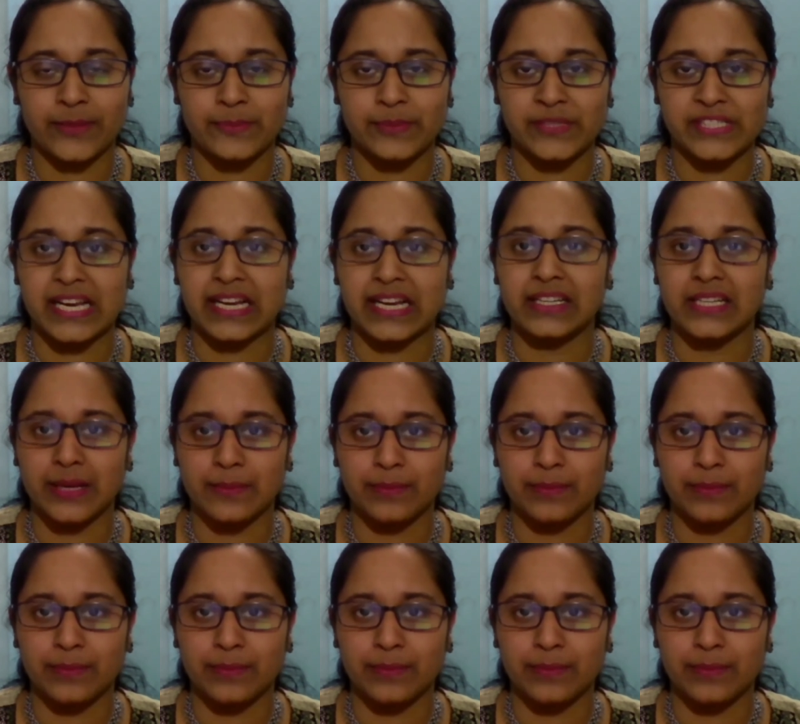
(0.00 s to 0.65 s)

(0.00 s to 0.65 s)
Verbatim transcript: website